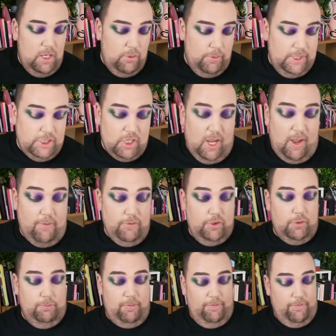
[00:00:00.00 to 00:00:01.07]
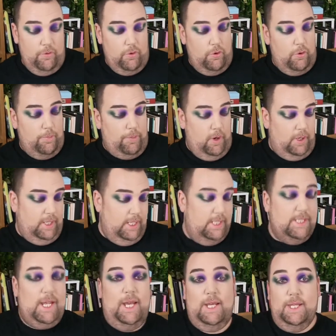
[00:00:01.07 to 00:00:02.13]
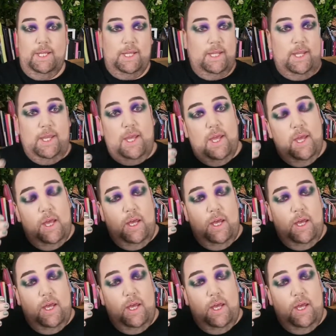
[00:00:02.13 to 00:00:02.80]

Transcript: which I haven't done before, but I'm going to take